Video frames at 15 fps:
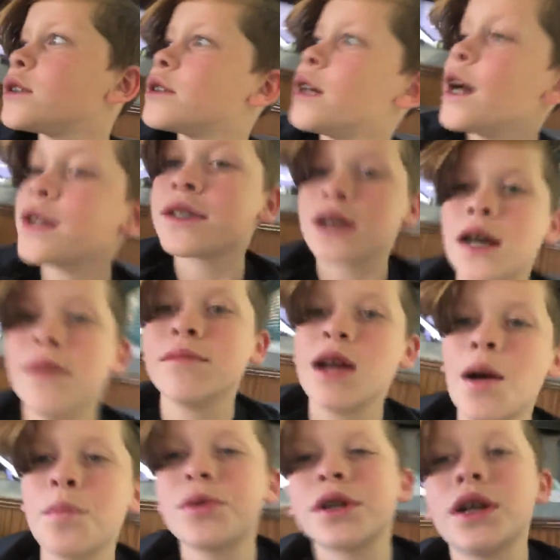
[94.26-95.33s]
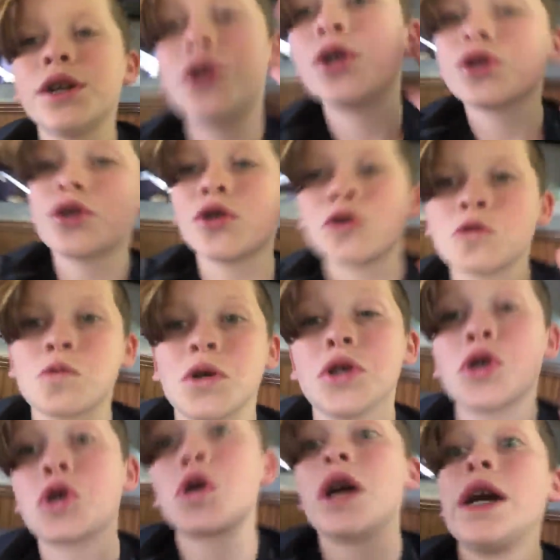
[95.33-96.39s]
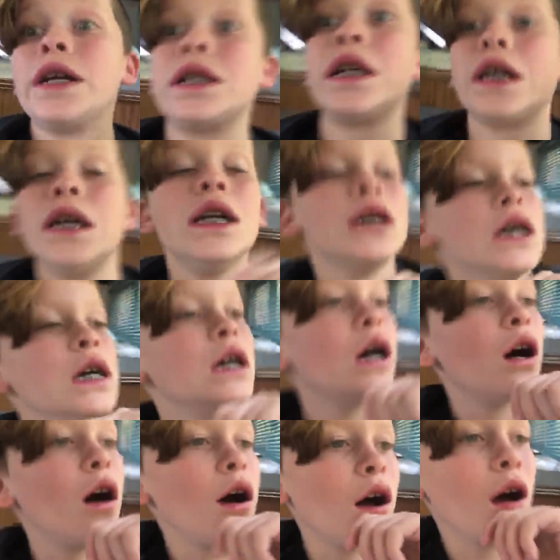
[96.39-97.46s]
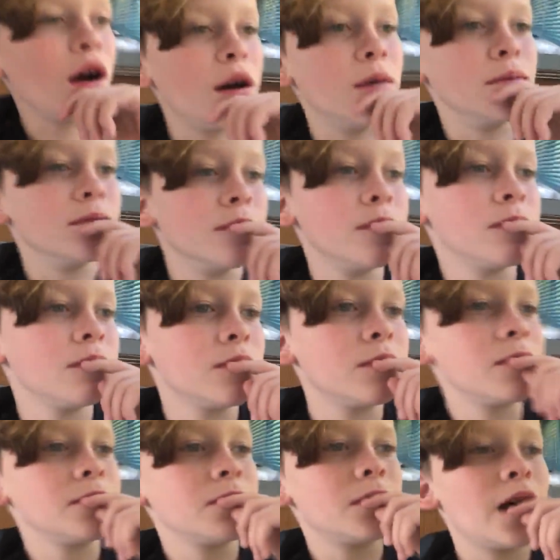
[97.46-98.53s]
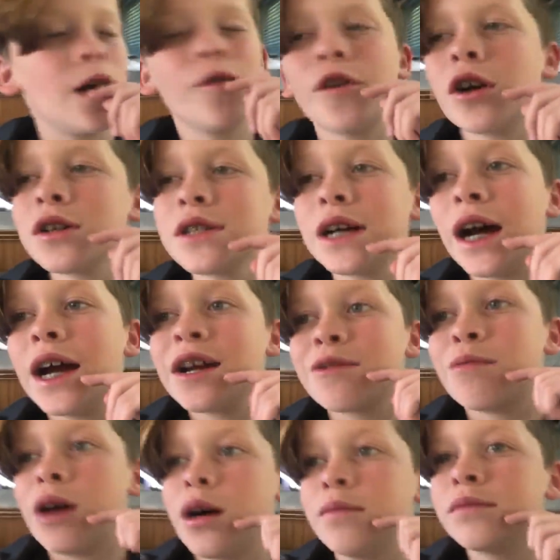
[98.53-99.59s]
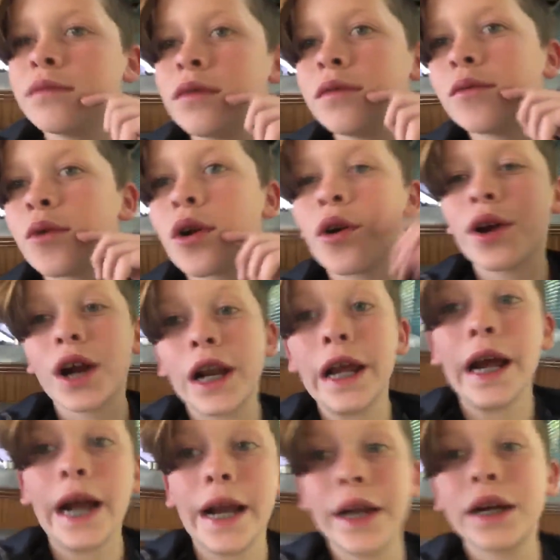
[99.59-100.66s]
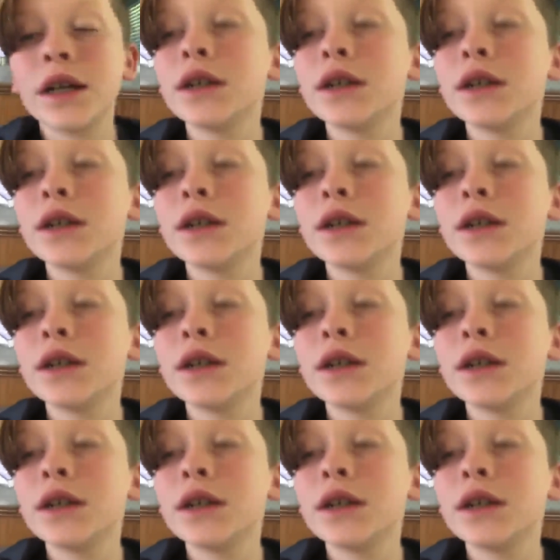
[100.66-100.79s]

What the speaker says: That time lapse that I just took was crazy. How far is the hike, Mom? We're going on a hike.